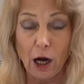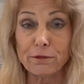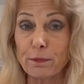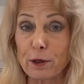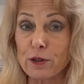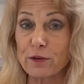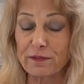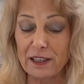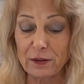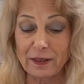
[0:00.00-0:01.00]
of
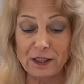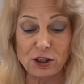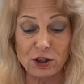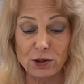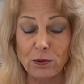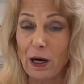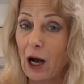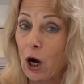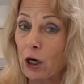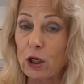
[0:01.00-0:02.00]
perseverance, you
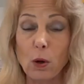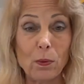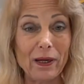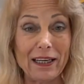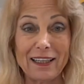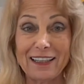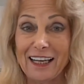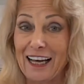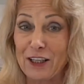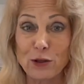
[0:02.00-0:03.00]
are going.
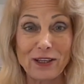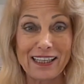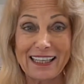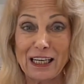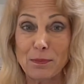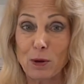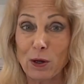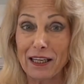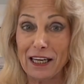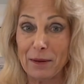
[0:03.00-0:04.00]
Uh, you're going to keep
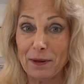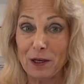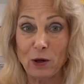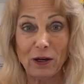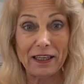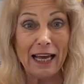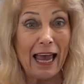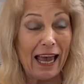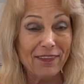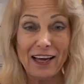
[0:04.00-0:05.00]
on keeping on.
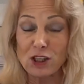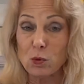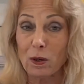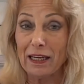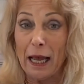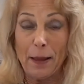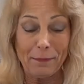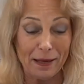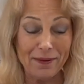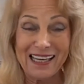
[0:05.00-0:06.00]
And that's what
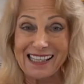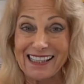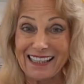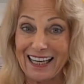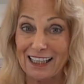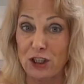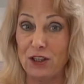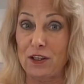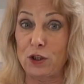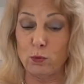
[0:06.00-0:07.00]
maybe has led to
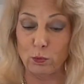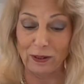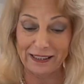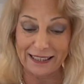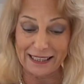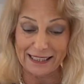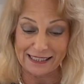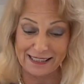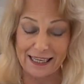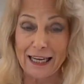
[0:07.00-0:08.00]
this
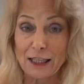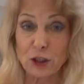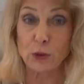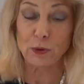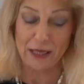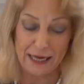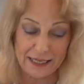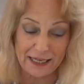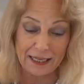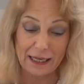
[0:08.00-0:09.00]
release, to
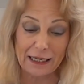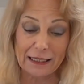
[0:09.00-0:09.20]
taking